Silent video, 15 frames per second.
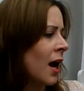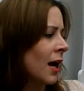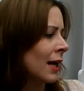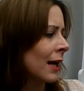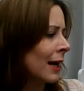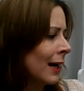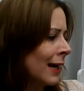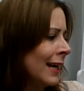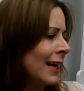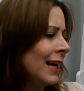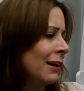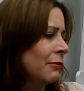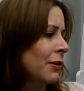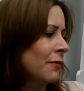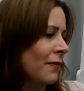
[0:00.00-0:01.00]

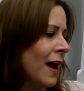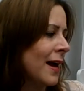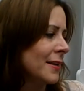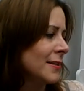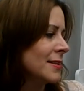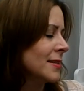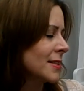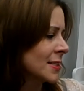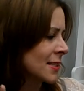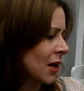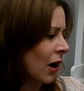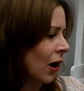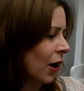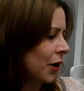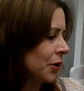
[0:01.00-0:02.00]
clear event.
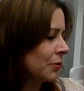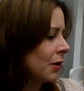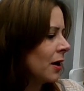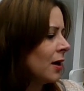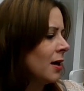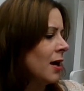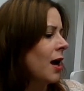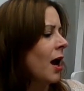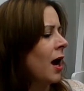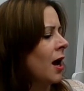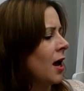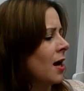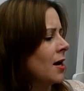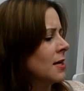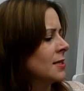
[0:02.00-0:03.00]
So
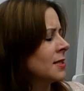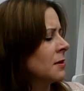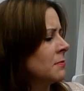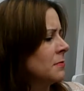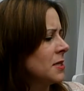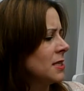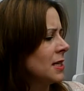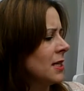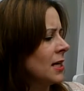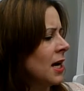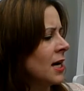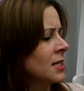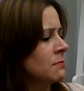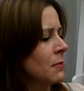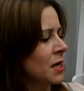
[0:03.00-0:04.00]
somebody
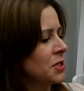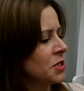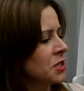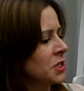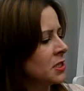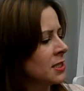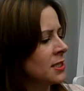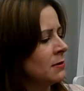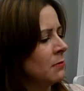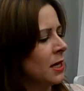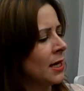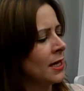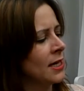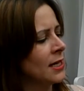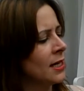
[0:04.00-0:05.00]
had mentioned to
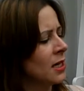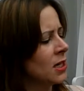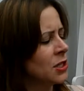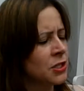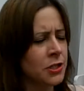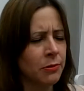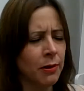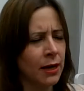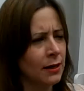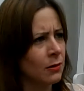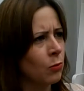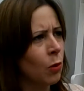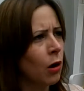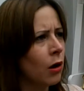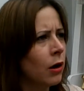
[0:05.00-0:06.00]
me
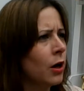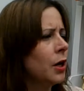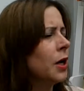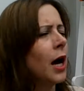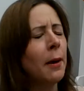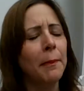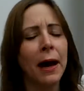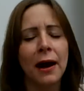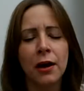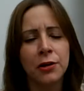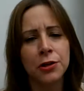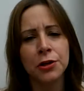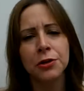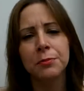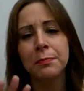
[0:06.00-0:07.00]
doing one about a
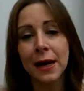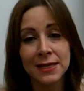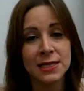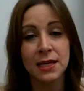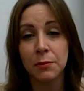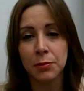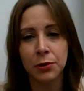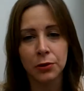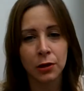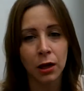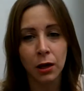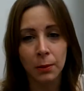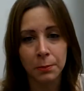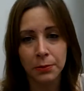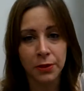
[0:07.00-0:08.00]
new basketball
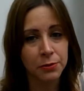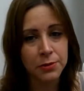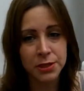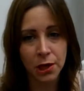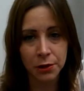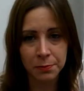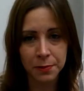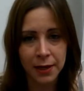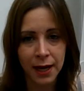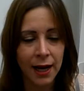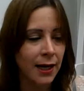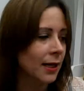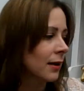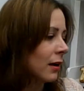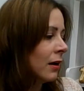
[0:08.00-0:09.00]
club that was opening.